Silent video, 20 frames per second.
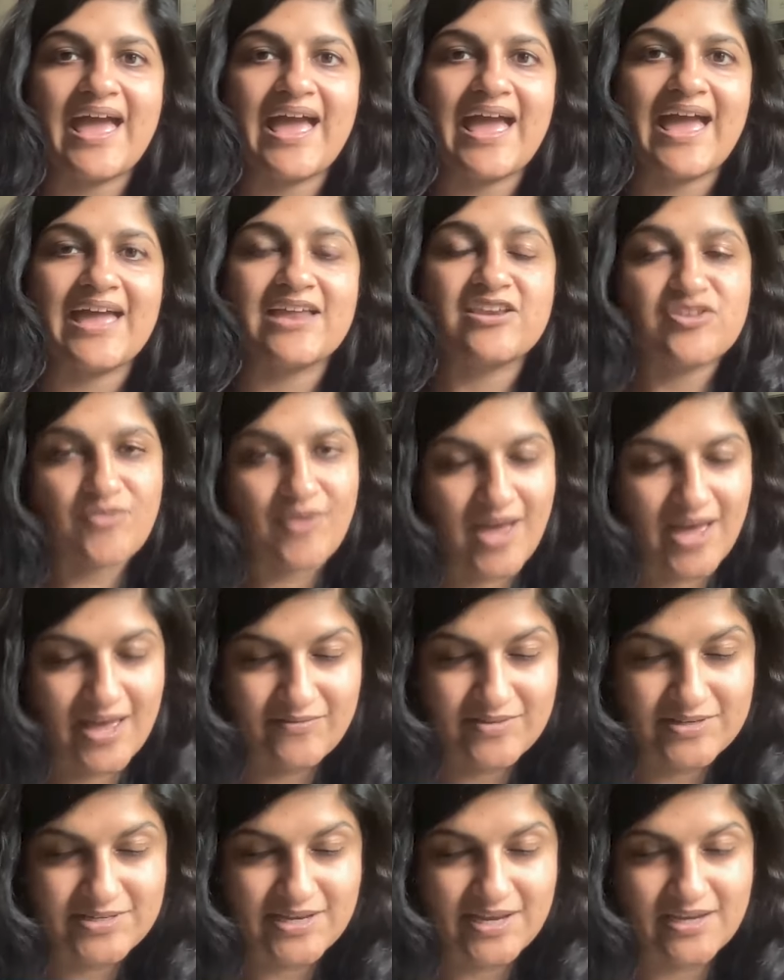and you have
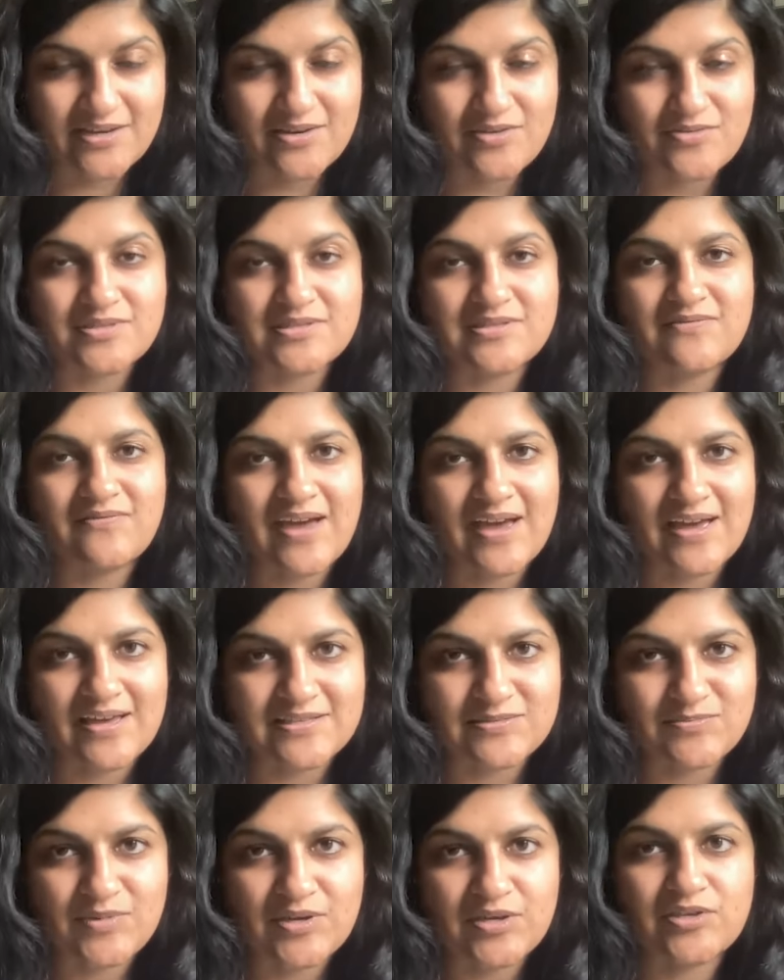a diagnosis of
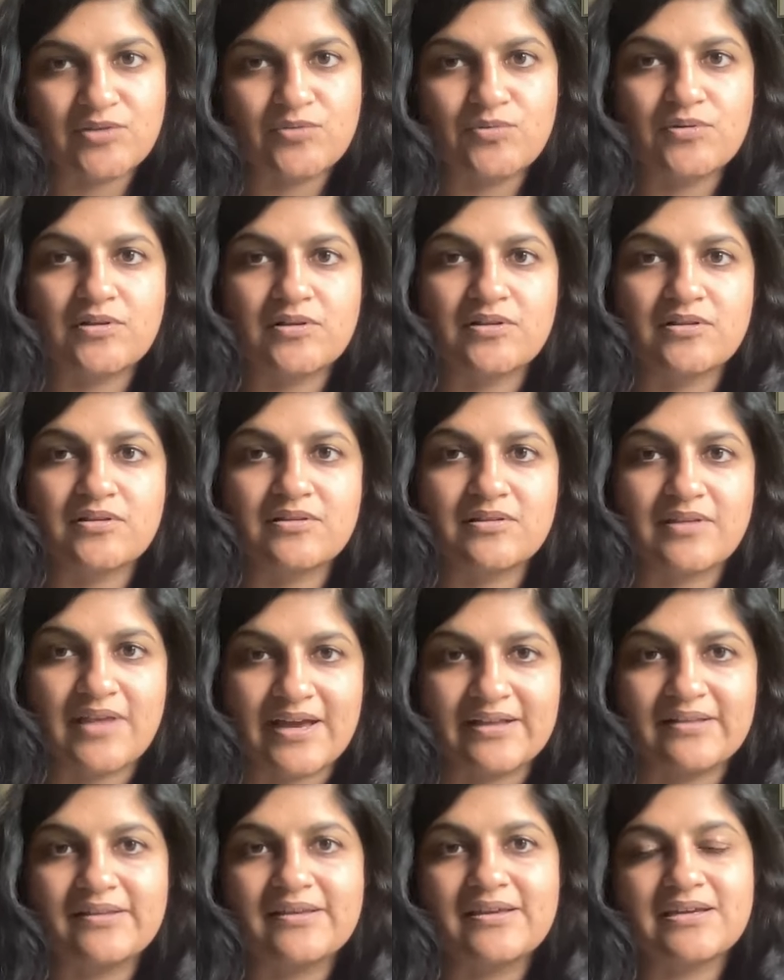asthma, you will
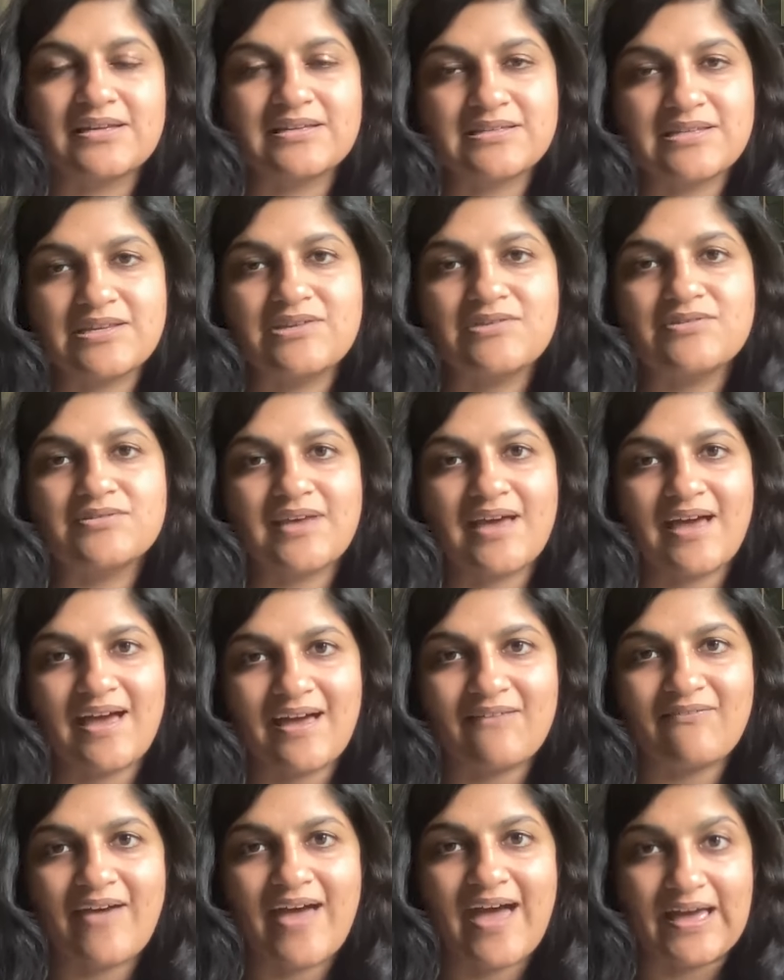likely continue to
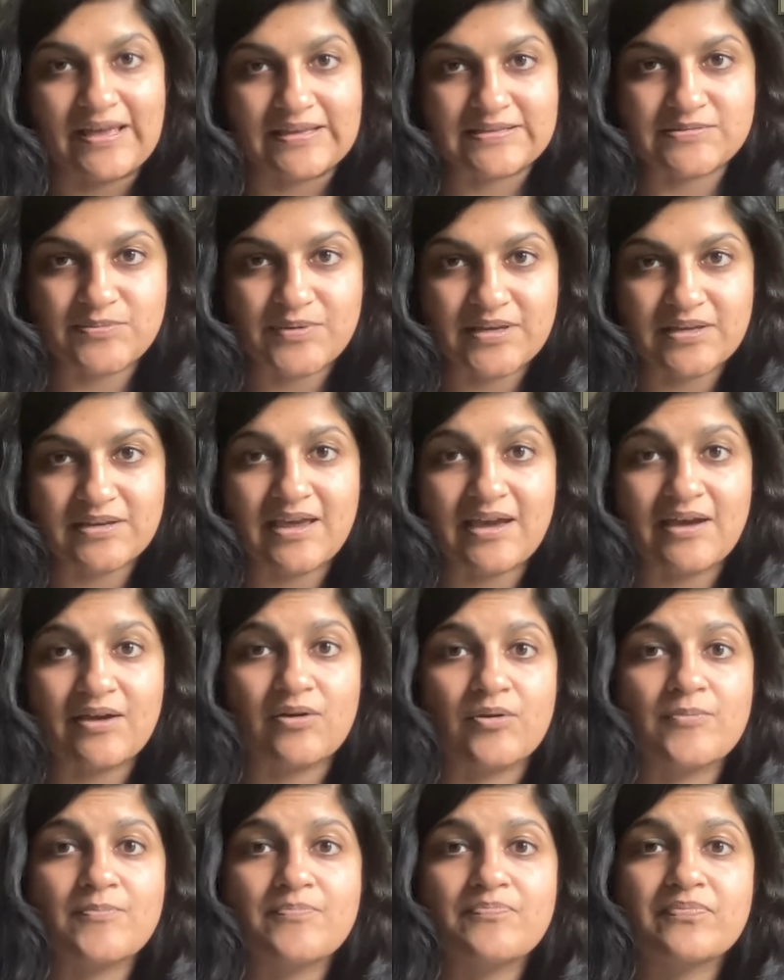have asthma.
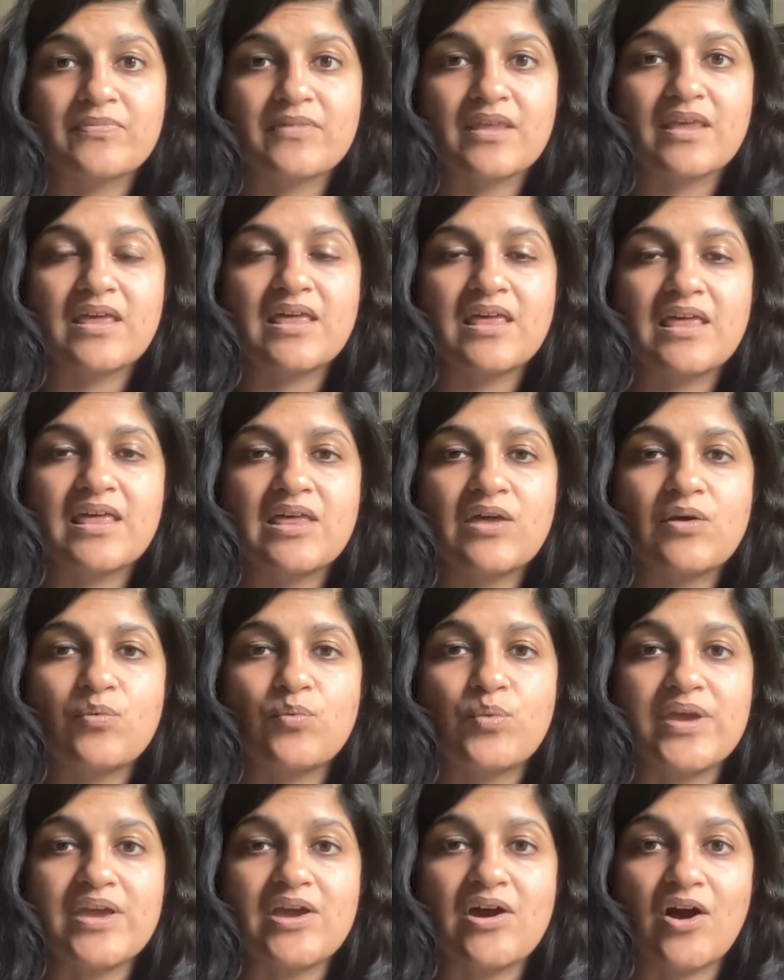Now,
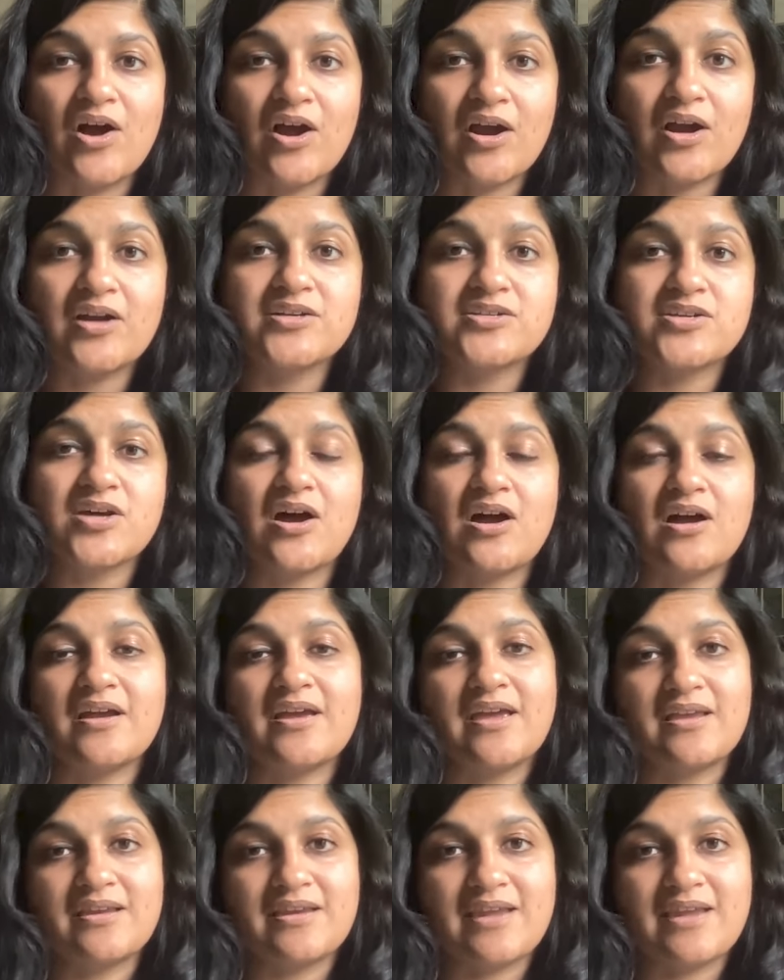we are talking